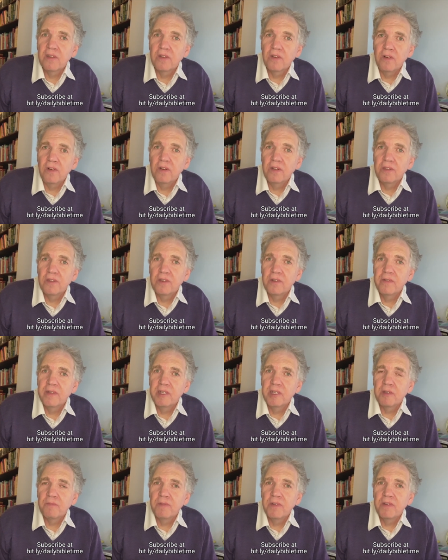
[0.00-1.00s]
God through
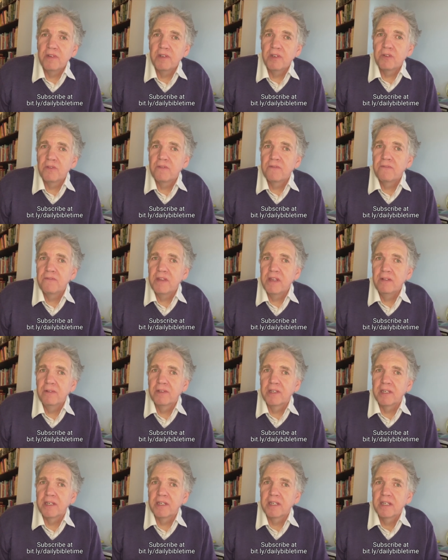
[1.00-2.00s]
his Spirit has
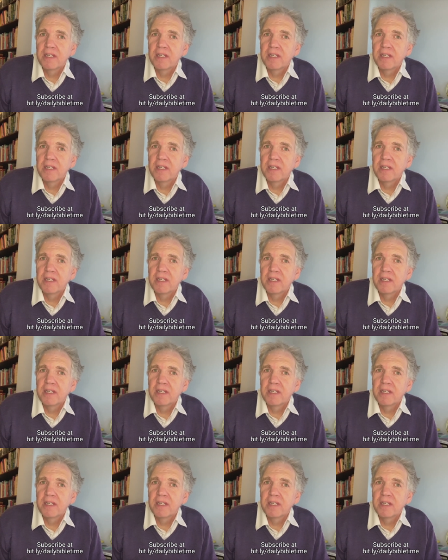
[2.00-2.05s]
revealed it.